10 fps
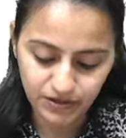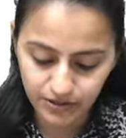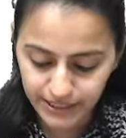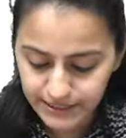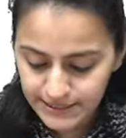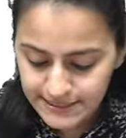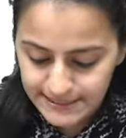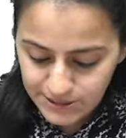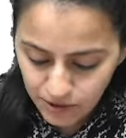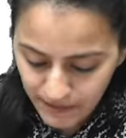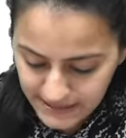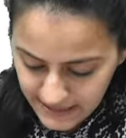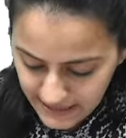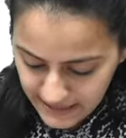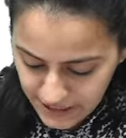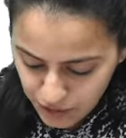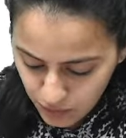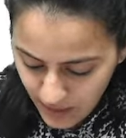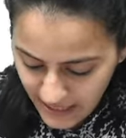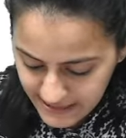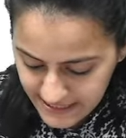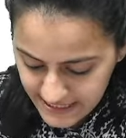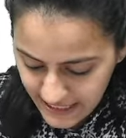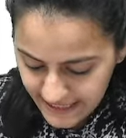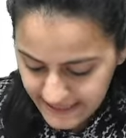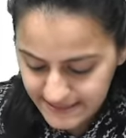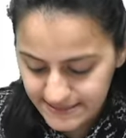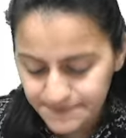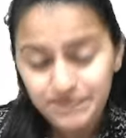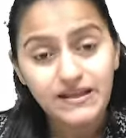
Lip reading: Okay, so basically URTIs